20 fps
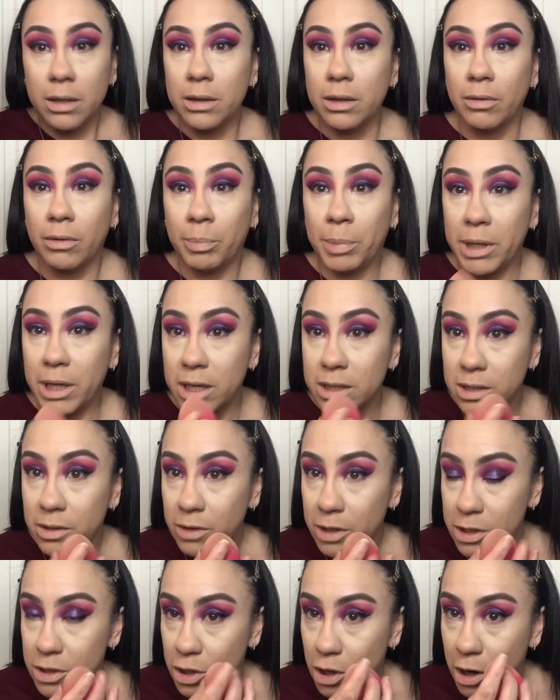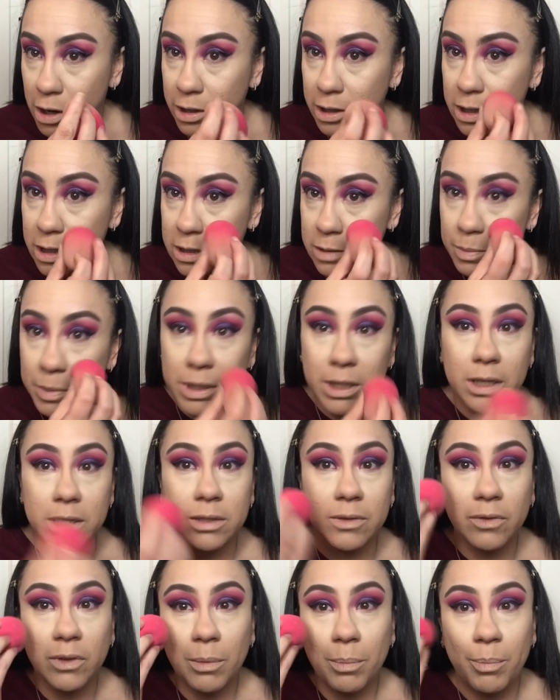of the darkness, because
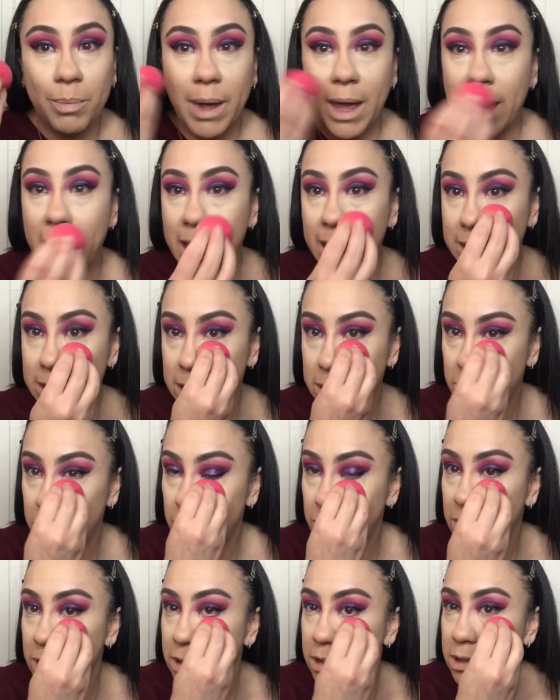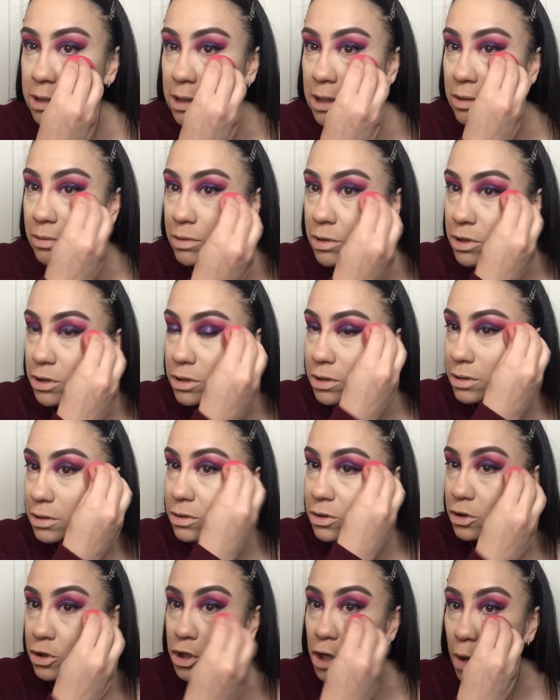of the bags that you could see, which is
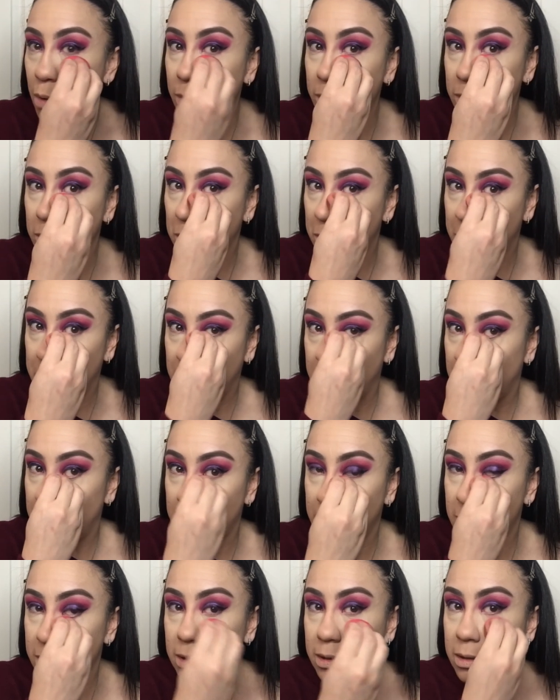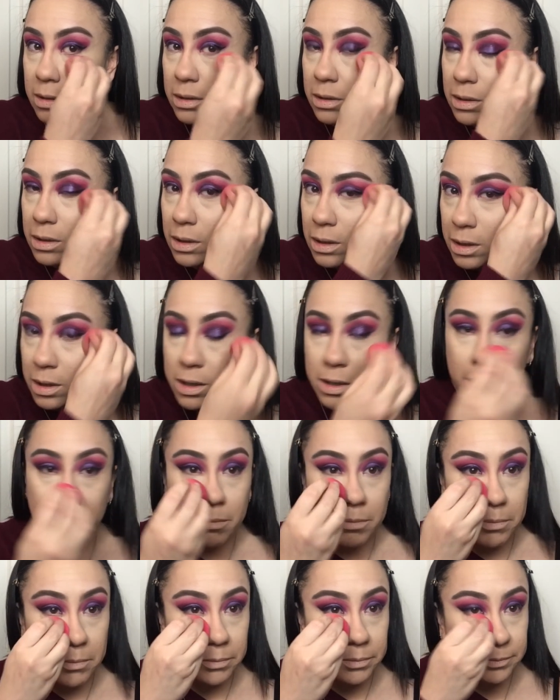so annoying. I
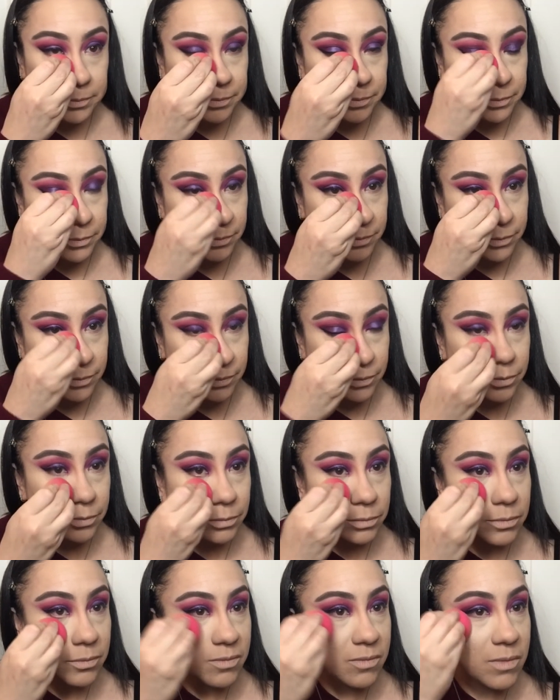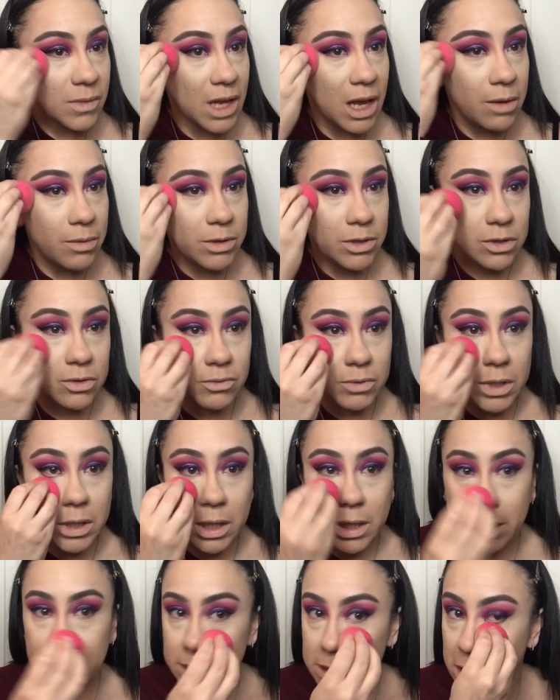would just really
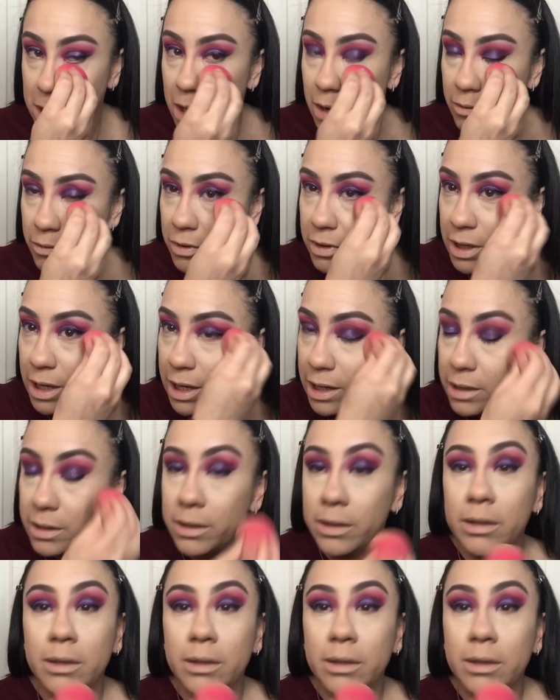like to cover that,